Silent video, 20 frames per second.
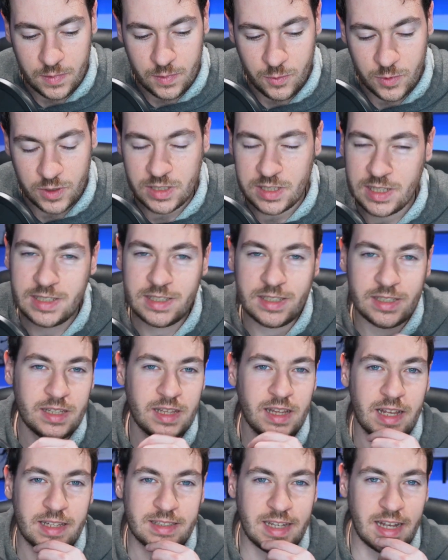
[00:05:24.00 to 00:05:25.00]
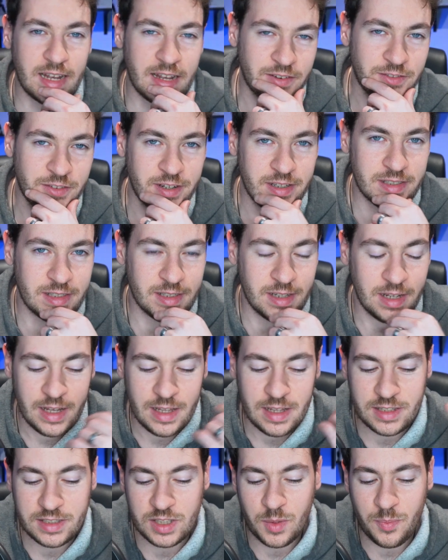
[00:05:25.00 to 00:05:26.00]
which leads into that second reason
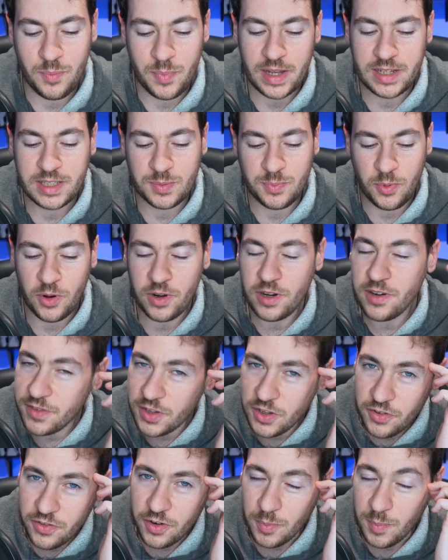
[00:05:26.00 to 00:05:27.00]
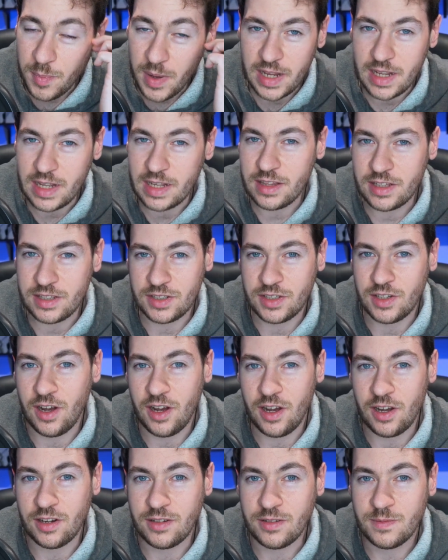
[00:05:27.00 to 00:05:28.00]
this is the best point of view for making the
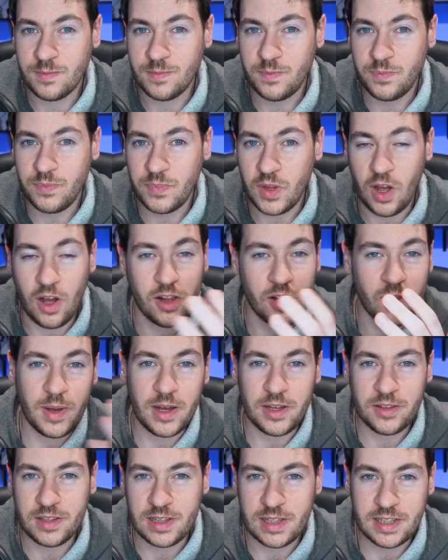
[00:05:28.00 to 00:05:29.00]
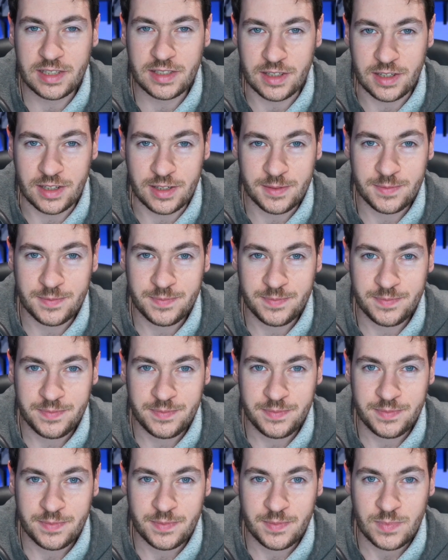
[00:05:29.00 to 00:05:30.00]
song all about the listener,
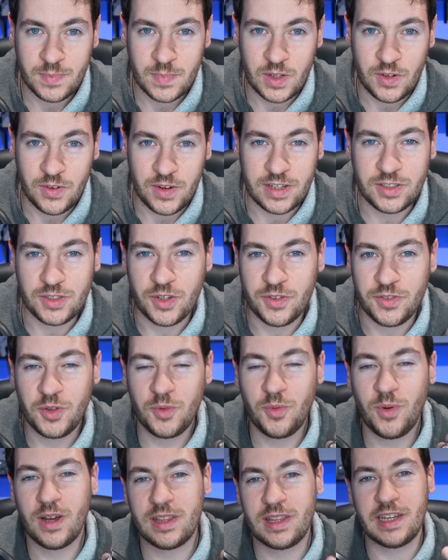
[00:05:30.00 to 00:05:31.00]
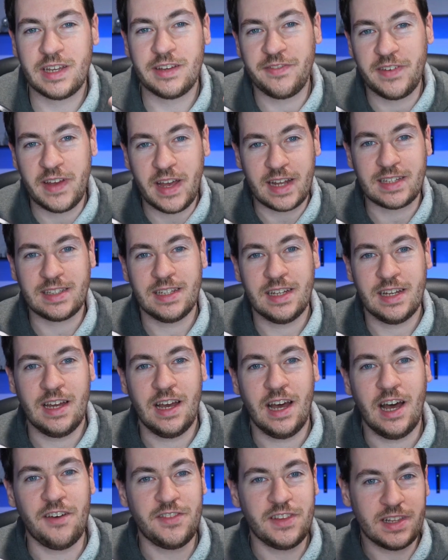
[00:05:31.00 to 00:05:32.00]
right? So if you want the effect
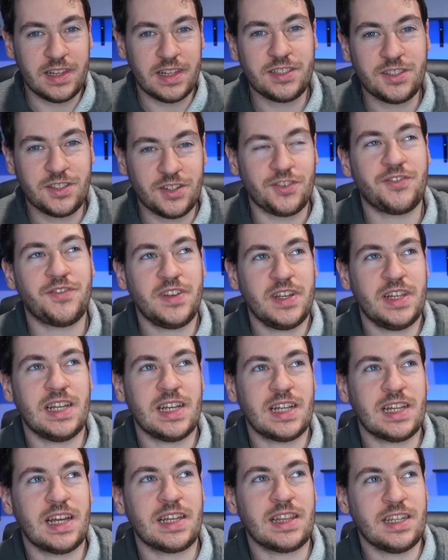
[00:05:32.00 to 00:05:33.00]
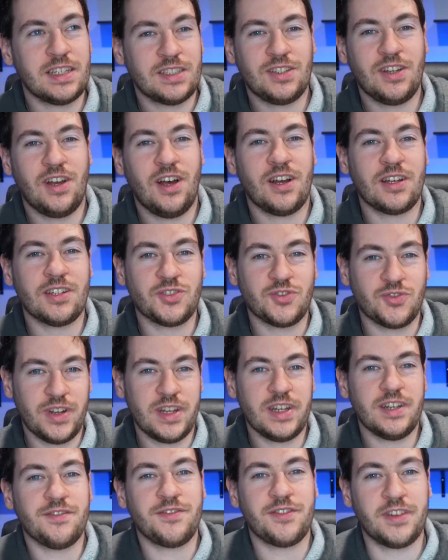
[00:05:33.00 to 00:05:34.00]
of the listener feeling like this song is
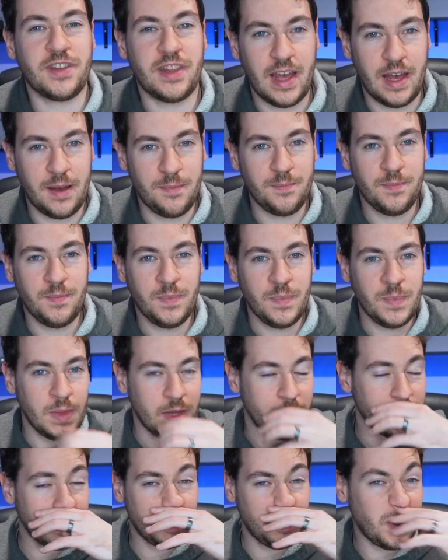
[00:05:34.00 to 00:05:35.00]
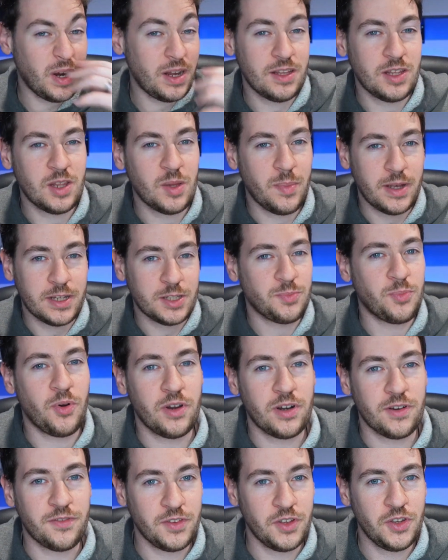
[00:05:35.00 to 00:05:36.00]
written for them, this is probably the best
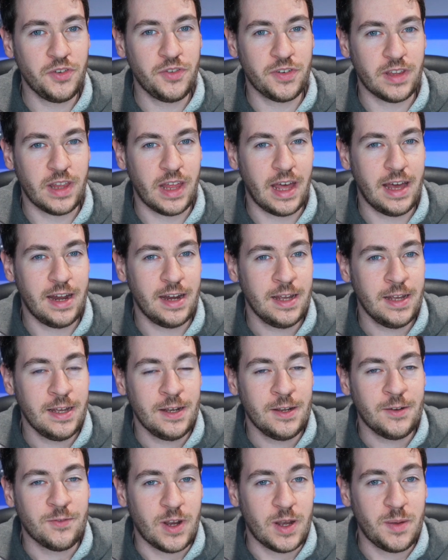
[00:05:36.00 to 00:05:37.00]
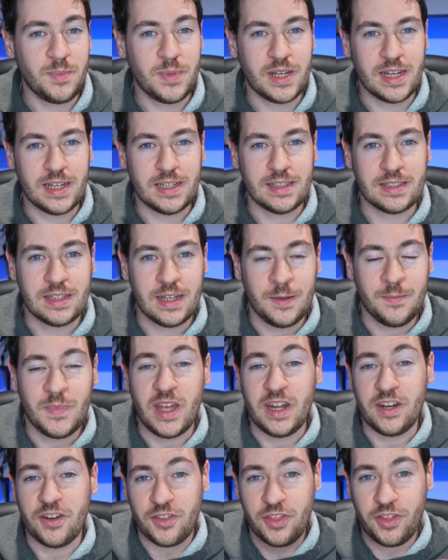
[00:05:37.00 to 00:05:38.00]
point of view for that, right? Because
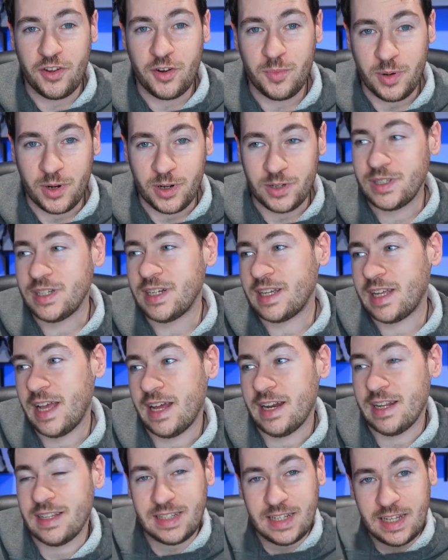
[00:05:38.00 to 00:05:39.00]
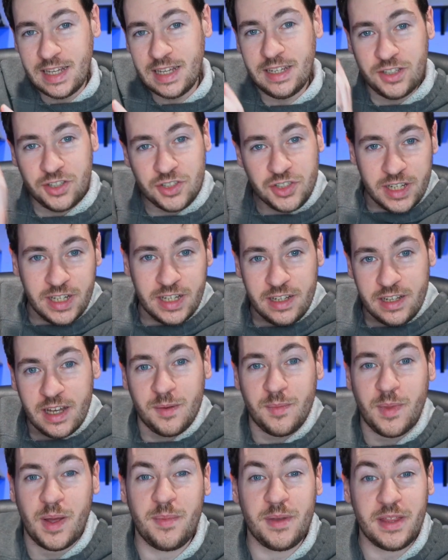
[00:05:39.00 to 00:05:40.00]
in your third person, again, it's he, she,
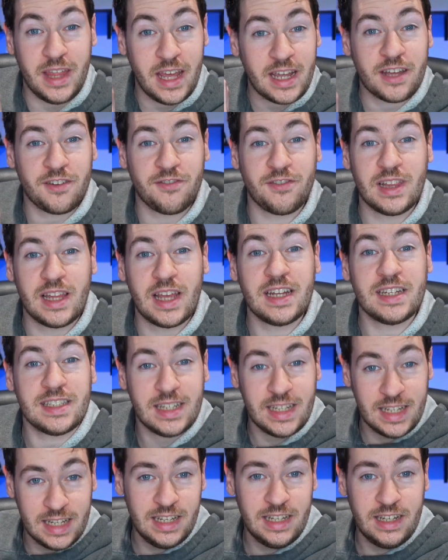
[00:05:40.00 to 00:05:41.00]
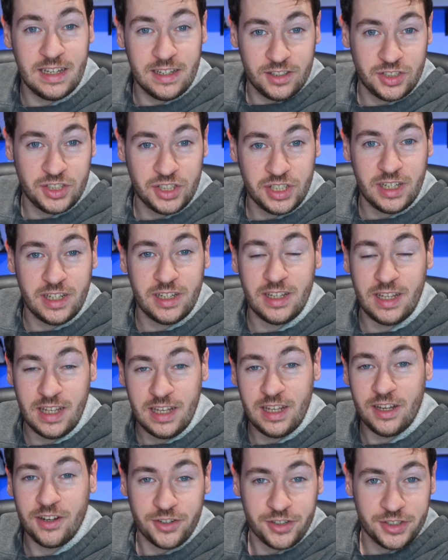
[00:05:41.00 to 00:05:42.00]
and maybe they can relate to he and she,
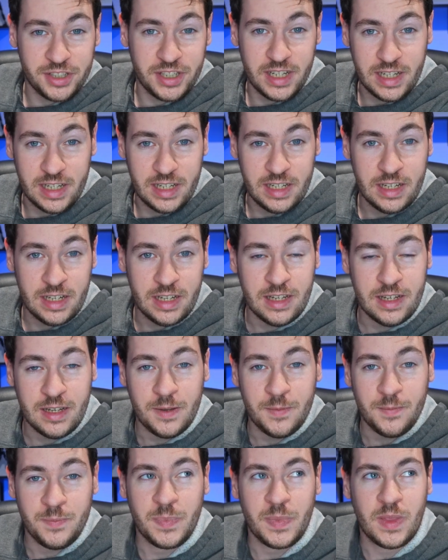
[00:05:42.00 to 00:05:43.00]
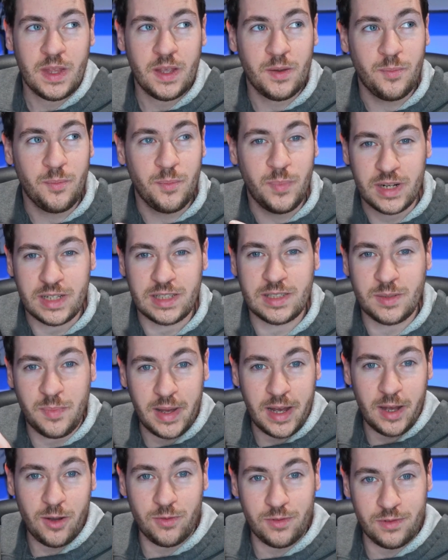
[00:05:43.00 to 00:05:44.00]
he or she, but it's
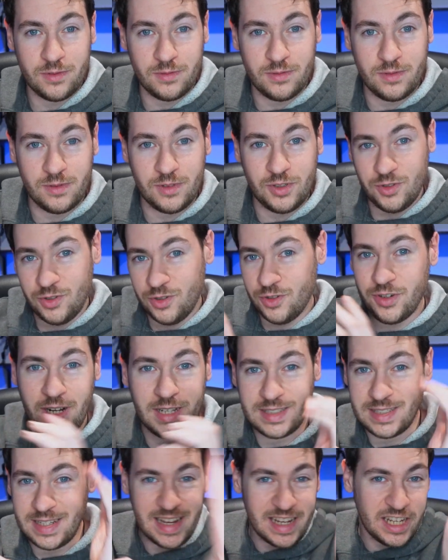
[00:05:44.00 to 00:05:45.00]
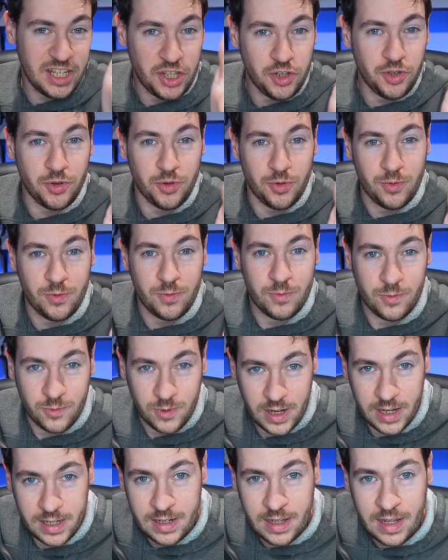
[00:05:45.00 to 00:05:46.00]
about you're not saying you,
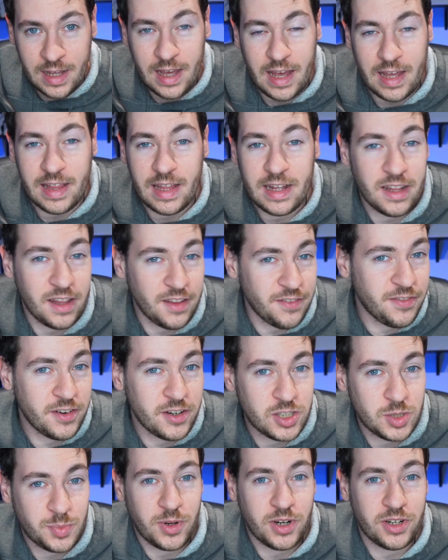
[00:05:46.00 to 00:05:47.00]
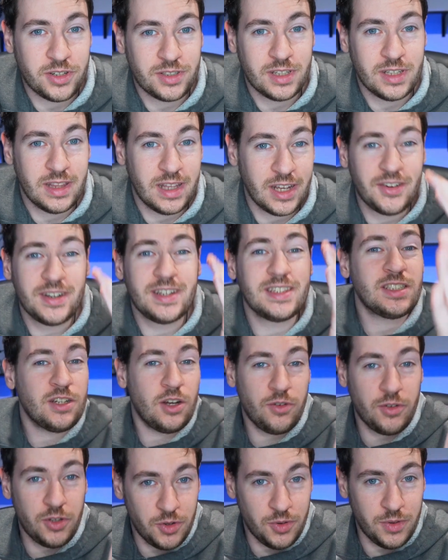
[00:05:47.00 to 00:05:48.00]
right? And then in the first person, there is
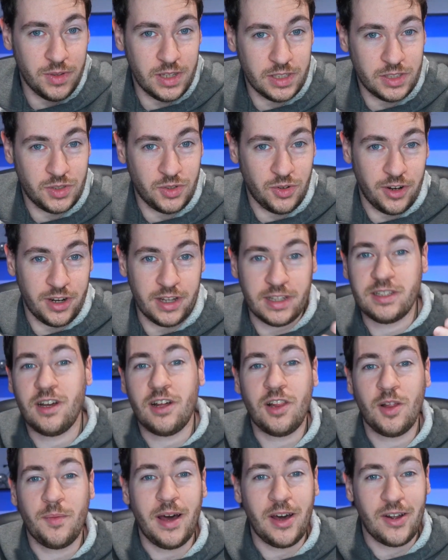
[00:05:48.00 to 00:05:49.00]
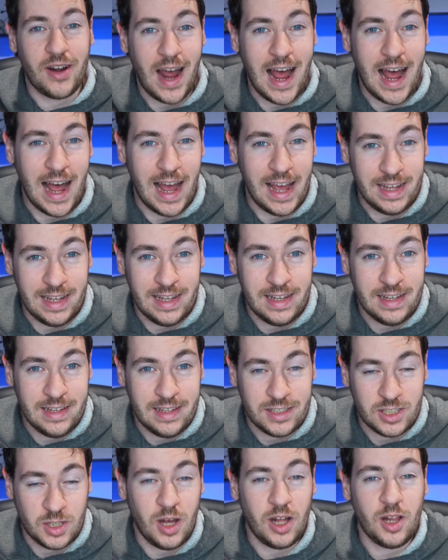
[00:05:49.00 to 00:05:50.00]
no you in the story. It's all about I.
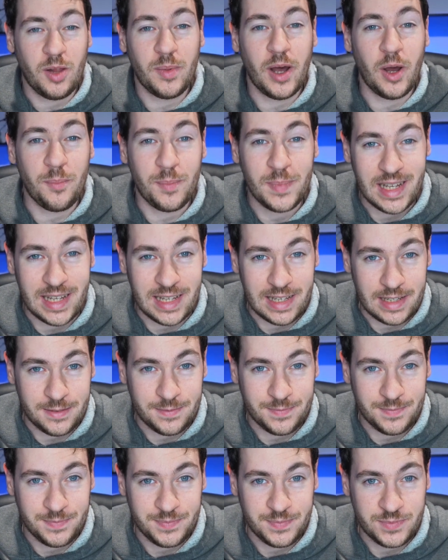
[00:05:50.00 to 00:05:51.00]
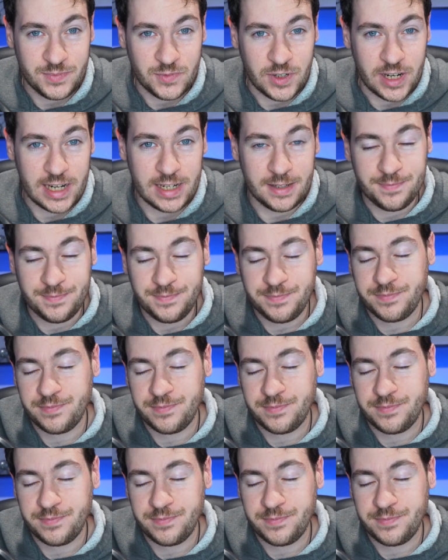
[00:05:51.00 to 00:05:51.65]
It's all about me, right?